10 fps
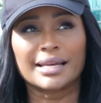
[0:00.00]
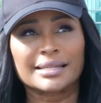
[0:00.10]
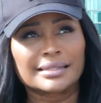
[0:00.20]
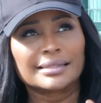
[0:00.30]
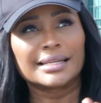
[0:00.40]

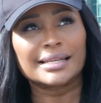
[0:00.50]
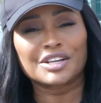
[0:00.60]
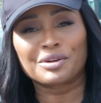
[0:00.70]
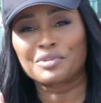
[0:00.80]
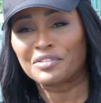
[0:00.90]
like,
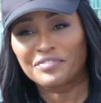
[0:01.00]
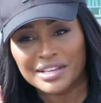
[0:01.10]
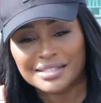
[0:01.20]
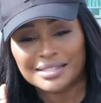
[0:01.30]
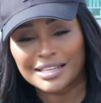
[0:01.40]
leaning over your
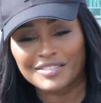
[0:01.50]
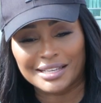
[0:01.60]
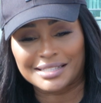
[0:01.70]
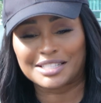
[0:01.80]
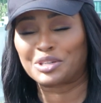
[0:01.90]
fence,
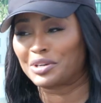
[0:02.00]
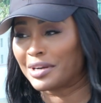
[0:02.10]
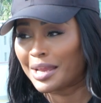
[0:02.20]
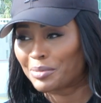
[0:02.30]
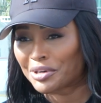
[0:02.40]
listen to your
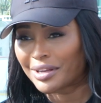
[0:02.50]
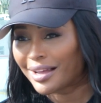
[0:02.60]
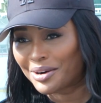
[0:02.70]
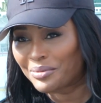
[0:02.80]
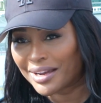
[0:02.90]
neighbor
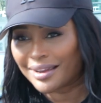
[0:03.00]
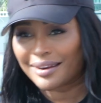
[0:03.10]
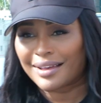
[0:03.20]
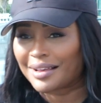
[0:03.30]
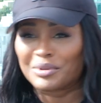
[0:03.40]
kind of way.
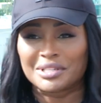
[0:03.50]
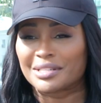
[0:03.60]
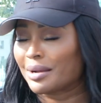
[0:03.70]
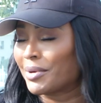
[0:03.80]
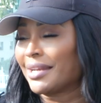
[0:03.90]
Like, we
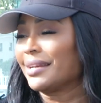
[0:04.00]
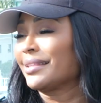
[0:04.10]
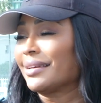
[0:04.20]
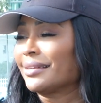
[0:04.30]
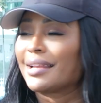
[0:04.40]
just talk about
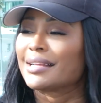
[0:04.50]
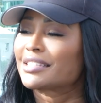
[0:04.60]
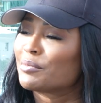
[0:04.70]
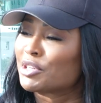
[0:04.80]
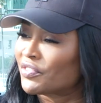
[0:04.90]
anything, and
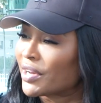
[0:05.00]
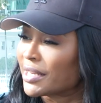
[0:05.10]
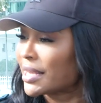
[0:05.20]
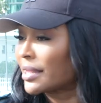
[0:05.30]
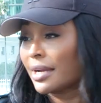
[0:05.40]
it's so much
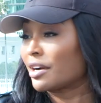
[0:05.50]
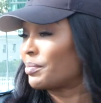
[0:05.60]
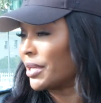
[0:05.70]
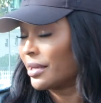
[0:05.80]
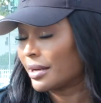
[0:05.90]
fun. It's like
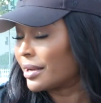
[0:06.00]
therapy.